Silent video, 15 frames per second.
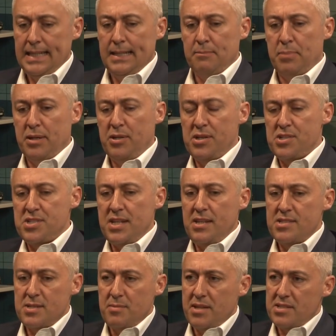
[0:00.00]
But you can see
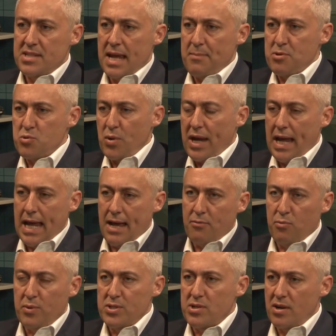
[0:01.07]
some of the examples we have
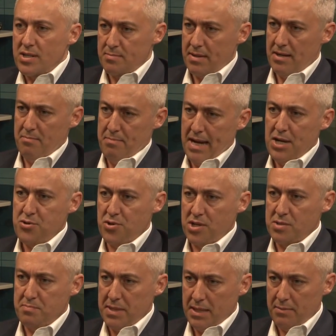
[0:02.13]
when we talked about
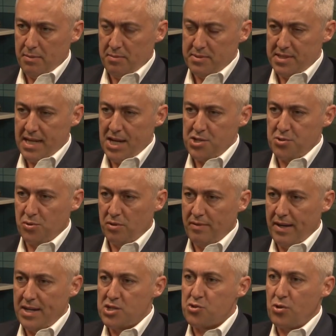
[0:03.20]
matrix beam implementation or
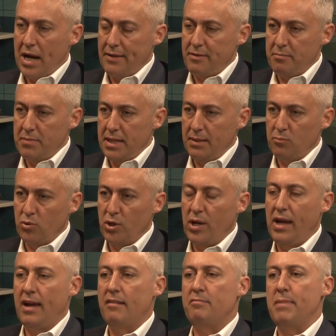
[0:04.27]
advanced driving beam, where you
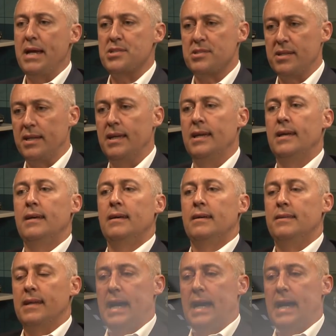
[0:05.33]
have basically the